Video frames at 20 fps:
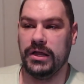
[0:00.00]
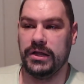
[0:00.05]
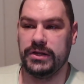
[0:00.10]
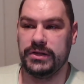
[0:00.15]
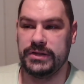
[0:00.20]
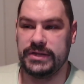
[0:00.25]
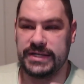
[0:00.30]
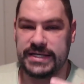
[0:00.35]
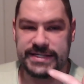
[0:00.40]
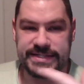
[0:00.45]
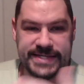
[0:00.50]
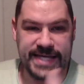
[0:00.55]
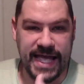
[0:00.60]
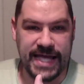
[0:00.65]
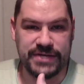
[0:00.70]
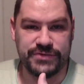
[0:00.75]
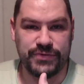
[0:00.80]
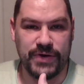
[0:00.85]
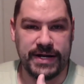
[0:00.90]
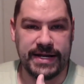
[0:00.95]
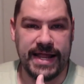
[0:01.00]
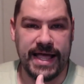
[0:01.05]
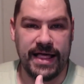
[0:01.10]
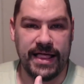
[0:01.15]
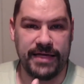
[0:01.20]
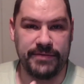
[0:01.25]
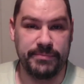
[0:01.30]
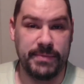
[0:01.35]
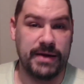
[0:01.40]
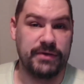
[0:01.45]
These guys right now
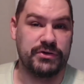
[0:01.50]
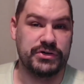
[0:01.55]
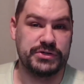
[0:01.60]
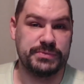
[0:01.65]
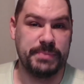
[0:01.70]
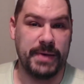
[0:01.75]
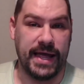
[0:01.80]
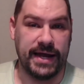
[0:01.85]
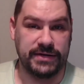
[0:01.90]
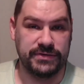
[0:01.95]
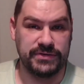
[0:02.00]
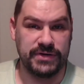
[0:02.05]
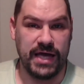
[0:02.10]
have my respect.